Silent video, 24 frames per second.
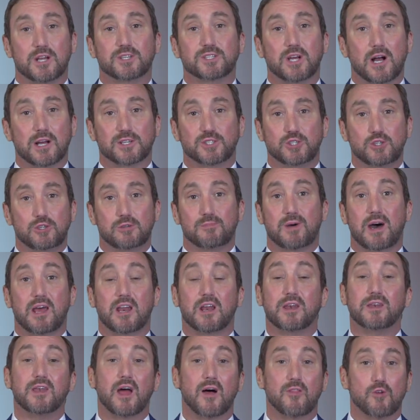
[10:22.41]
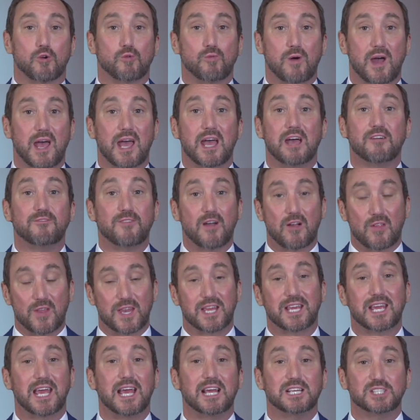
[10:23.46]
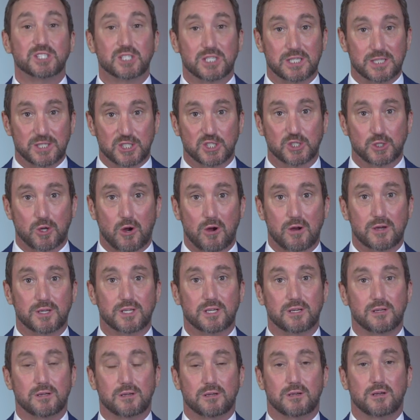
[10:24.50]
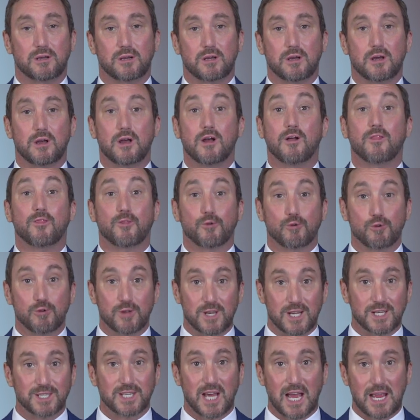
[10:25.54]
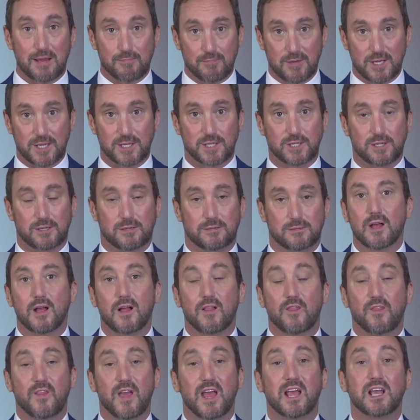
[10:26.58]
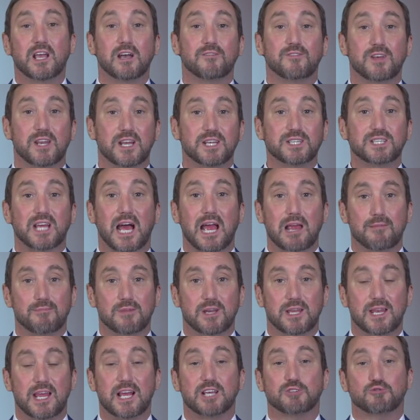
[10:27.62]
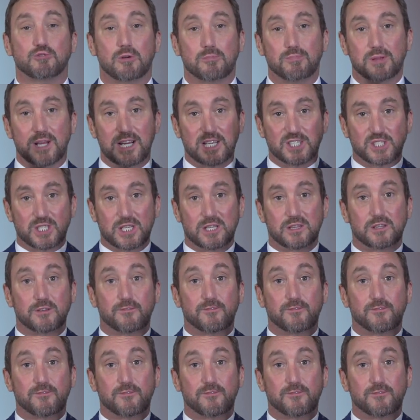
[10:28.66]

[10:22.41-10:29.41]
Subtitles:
to talk to you about another way a felony case can start, through an indictment. Think of an indictment as replacing the